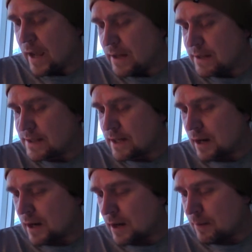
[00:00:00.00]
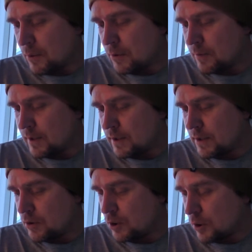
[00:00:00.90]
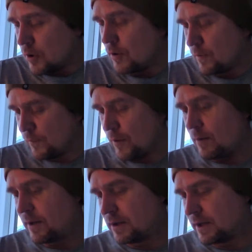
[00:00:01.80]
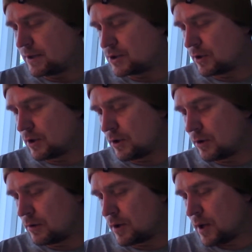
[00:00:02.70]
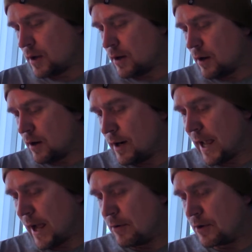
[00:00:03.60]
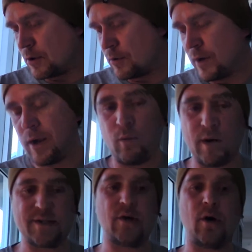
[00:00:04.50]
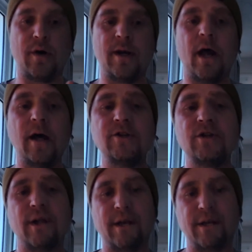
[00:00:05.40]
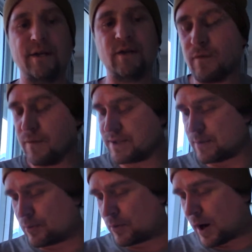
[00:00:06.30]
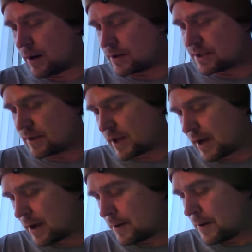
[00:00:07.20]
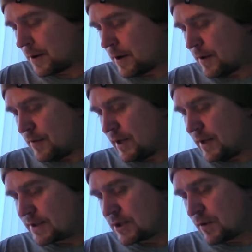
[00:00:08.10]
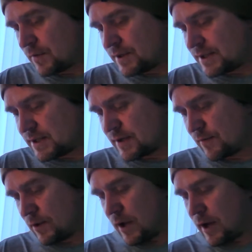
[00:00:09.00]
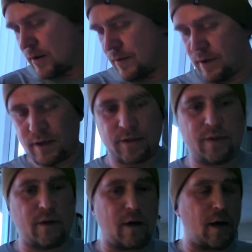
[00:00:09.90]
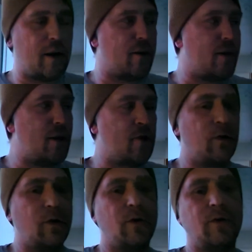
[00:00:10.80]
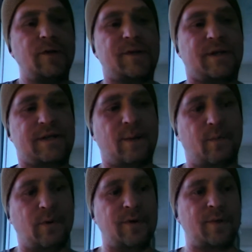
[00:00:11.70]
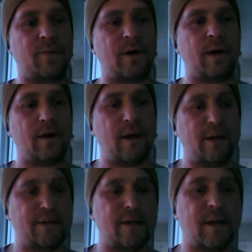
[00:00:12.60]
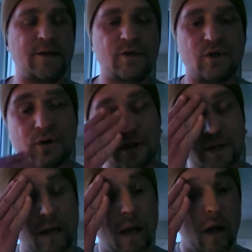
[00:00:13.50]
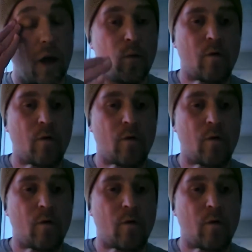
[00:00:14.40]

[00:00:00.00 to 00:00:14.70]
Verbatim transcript: And uh, Borromini learned from Michelangelo on how to create what's called an undulating surface. And prior to that, the surfaces of a lot of the uh, cathedrals and temples and, and, and such and churches